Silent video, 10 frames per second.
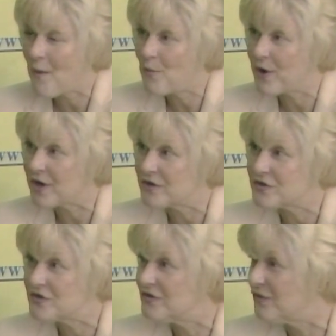Where
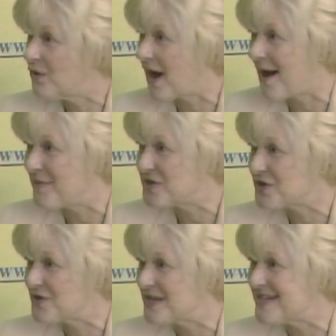
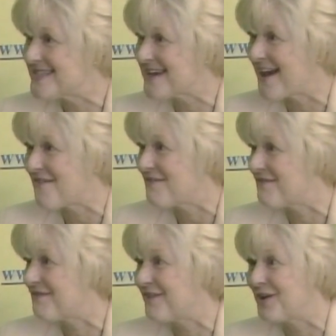attorneys have,
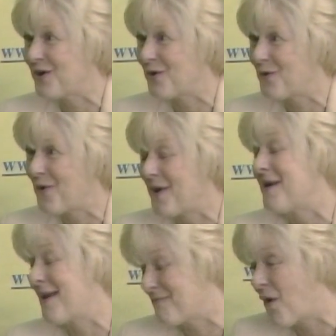
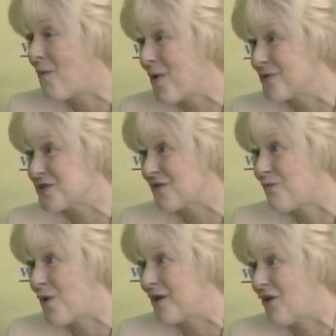and homeowners
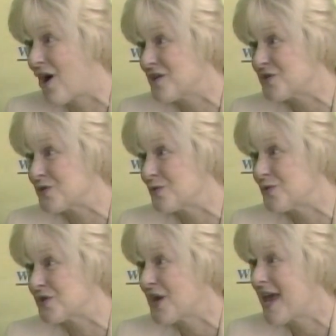have won
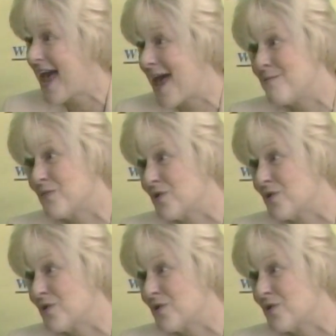lawsuits, and